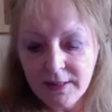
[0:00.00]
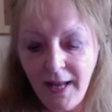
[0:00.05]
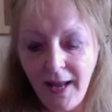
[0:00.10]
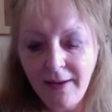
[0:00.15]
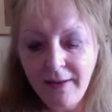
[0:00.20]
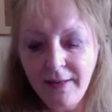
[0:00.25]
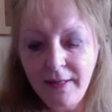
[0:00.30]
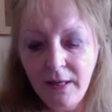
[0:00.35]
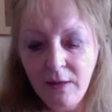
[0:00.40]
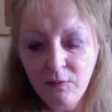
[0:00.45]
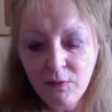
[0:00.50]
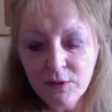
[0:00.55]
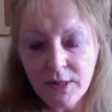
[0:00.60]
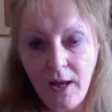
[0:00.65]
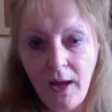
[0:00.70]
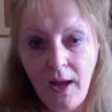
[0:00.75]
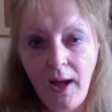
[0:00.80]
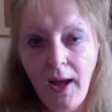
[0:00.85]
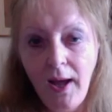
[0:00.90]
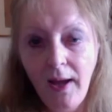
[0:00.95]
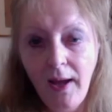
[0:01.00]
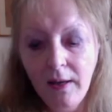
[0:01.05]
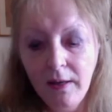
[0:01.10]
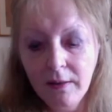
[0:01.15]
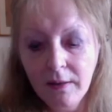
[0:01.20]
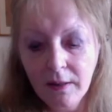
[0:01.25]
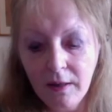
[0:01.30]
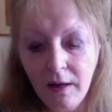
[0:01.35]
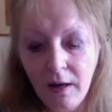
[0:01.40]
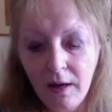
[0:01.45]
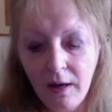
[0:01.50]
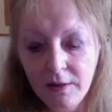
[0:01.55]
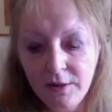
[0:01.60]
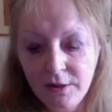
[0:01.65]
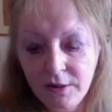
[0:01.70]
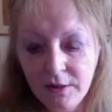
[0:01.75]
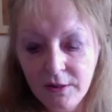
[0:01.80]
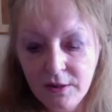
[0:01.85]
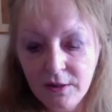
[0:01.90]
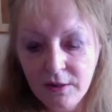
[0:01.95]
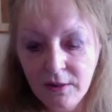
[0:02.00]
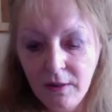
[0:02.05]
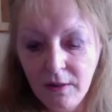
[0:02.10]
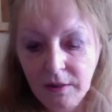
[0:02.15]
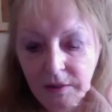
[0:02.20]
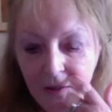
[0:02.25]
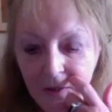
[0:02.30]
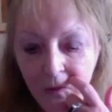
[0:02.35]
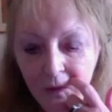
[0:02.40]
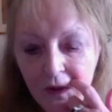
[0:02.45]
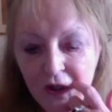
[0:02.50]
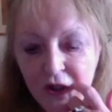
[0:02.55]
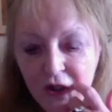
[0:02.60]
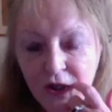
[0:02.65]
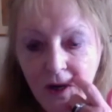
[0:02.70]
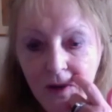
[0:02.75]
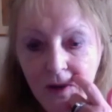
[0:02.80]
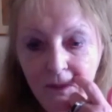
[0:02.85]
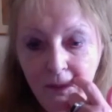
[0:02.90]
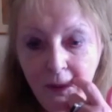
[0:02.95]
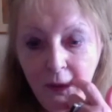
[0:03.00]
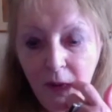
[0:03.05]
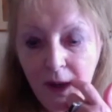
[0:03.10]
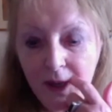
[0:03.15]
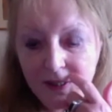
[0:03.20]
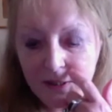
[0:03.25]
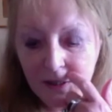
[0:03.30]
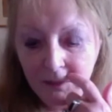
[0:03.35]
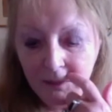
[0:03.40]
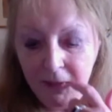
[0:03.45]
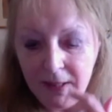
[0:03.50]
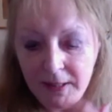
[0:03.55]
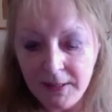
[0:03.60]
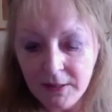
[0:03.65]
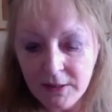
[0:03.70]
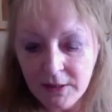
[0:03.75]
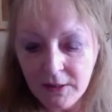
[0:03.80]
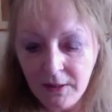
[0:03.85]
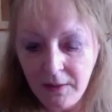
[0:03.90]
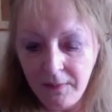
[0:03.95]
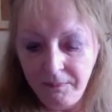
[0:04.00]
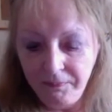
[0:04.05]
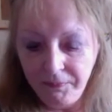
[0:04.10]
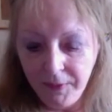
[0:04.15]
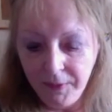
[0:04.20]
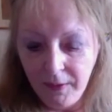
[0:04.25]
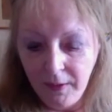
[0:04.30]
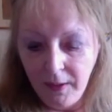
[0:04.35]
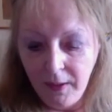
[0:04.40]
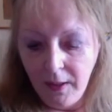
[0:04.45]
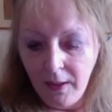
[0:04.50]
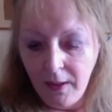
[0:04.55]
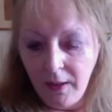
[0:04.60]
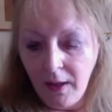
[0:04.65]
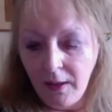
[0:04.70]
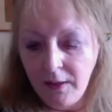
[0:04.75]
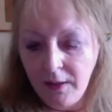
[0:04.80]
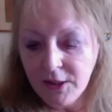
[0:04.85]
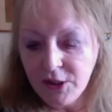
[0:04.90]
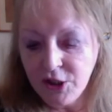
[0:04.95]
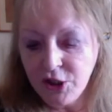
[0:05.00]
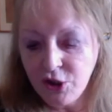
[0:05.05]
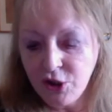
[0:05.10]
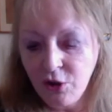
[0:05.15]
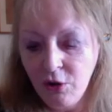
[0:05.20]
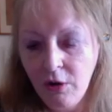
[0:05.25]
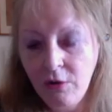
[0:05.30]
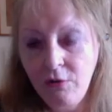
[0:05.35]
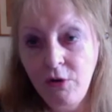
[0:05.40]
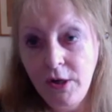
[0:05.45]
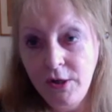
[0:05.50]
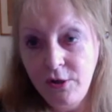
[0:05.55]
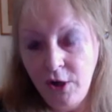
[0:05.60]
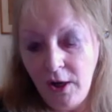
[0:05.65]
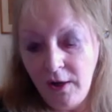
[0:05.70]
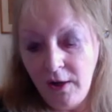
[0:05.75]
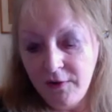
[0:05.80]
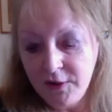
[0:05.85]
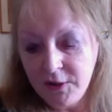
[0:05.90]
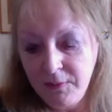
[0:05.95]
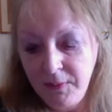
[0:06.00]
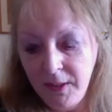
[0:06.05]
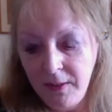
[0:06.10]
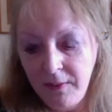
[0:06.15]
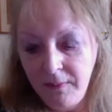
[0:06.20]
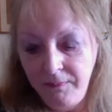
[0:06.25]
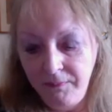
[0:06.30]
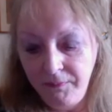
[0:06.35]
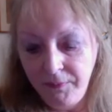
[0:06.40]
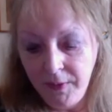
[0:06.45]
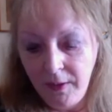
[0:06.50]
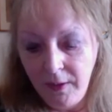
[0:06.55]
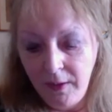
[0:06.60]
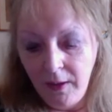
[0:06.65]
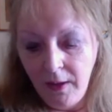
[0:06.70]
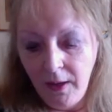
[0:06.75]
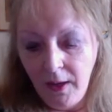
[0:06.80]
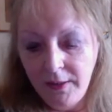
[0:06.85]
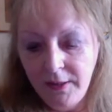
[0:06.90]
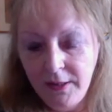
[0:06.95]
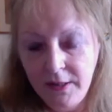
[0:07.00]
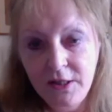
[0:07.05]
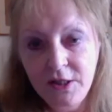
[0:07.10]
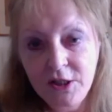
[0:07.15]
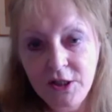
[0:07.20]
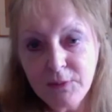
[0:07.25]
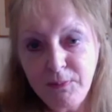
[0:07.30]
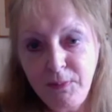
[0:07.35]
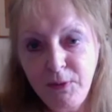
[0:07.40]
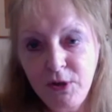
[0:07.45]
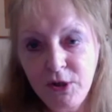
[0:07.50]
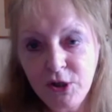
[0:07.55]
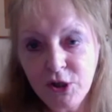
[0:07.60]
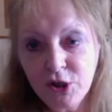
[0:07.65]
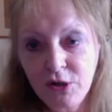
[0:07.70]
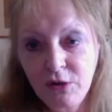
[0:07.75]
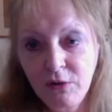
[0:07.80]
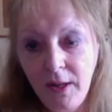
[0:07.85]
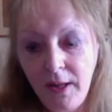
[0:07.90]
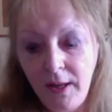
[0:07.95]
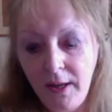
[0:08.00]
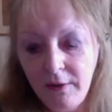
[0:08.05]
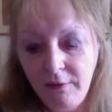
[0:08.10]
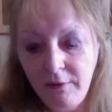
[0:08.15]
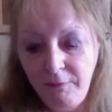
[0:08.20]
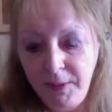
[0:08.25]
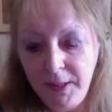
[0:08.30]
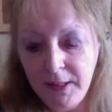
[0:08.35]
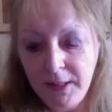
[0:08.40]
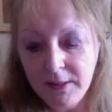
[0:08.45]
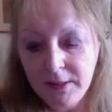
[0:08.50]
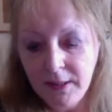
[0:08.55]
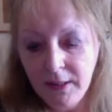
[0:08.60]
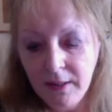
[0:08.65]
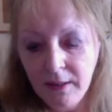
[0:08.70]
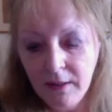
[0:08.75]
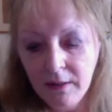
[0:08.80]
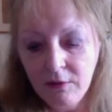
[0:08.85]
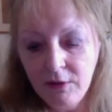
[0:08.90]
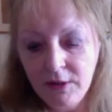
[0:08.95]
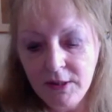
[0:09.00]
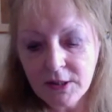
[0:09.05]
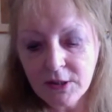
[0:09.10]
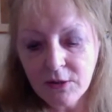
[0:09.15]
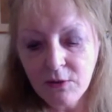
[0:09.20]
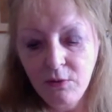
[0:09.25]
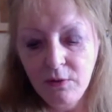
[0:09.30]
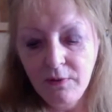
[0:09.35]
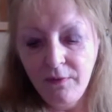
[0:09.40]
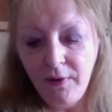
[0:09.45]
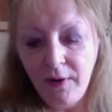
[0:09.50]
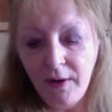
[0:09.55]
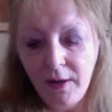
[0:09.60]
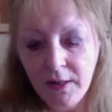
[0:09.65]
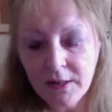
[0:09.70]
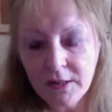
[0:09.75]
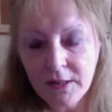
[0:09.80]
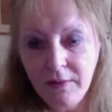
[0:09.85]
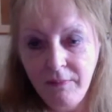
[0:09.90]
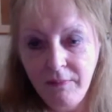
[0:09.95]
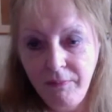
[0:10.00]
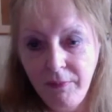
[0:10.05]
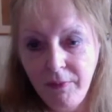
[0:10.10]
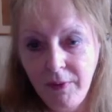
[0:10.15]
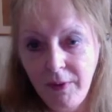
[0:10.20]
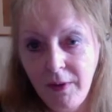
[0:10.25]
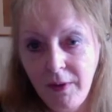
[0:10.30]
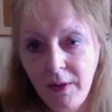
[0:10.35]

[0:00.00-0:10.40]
Sandy was a highly regarded, distinguished and poetic painter, an extraordinary draftsman, and an inspirational head of painting at Grays School of Art.